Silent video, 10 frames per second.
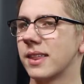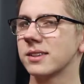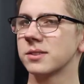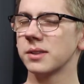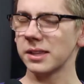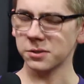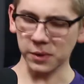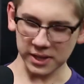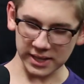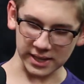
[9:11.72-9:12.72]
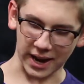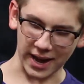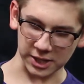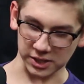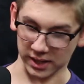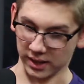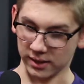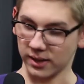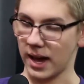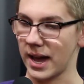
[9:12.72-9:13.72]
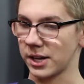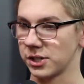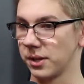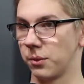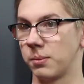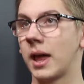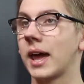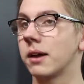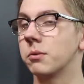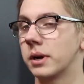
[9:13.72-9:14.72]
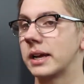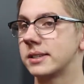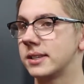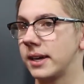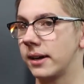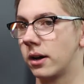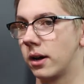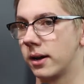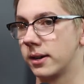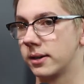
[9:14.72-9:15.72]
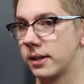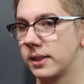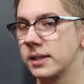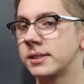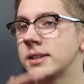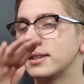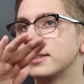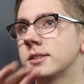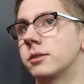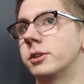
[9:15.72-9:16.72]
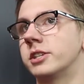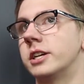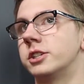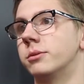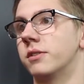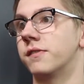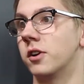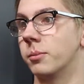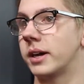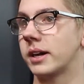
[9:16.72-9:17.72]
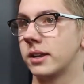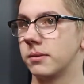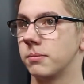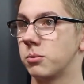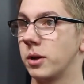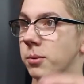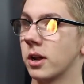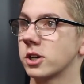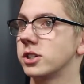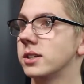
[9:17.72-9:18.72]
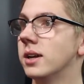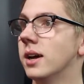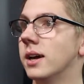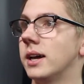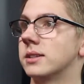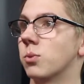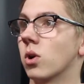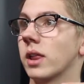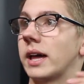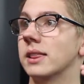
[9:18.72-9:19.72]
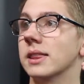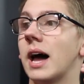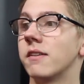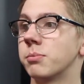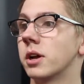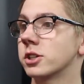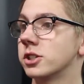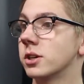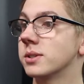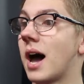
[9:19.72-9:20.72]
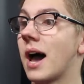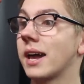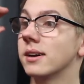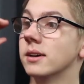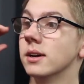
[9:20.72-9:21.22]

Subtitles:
that's one thing that I actually hate when I see on, and this isn't so much an issue with filming and pre-production, it's more like live production shows. I